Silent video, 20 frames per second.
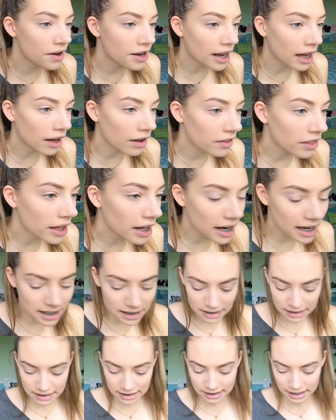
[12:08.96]
Now that
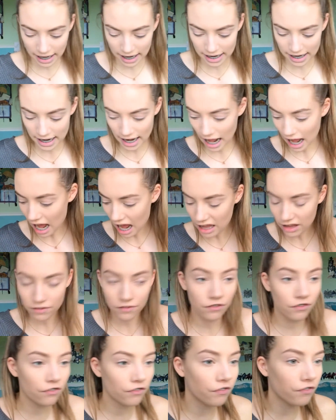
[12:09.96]
I set it,
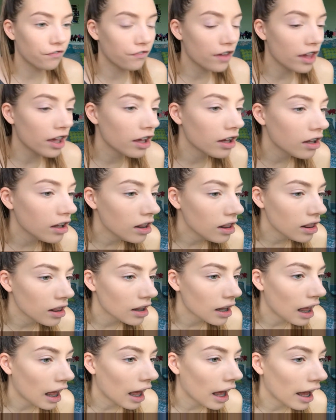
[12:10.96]
I feel
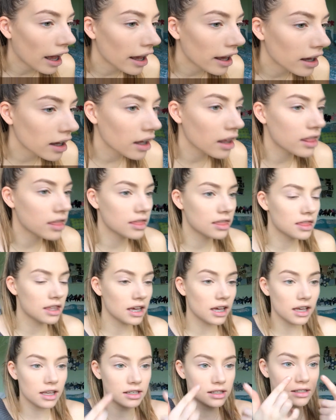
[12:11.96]
like
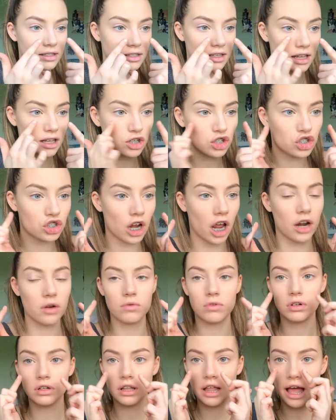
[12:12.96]
this
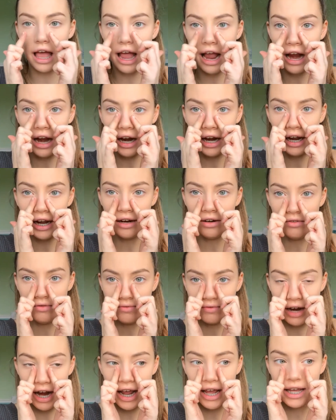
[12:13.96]
general area
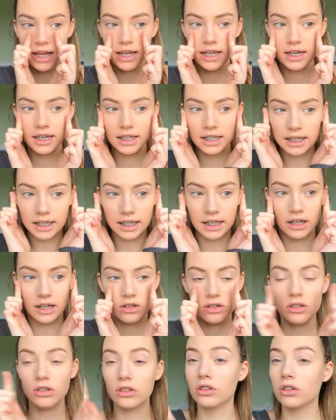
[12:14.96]
right in
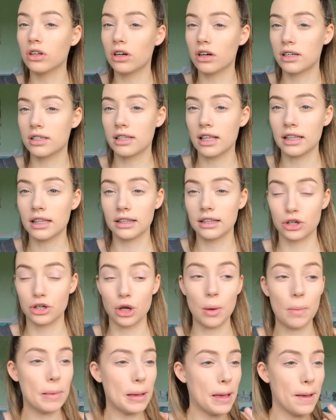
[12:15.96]
here looks a
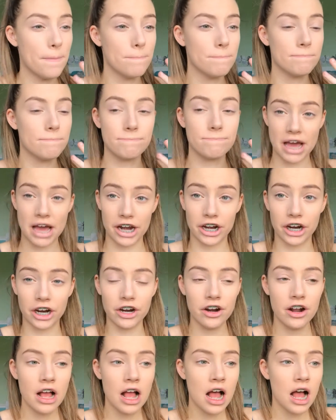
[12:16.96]
little bit
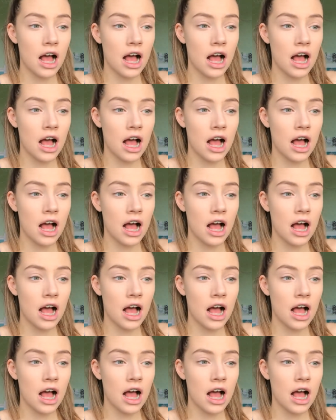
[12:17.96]
better.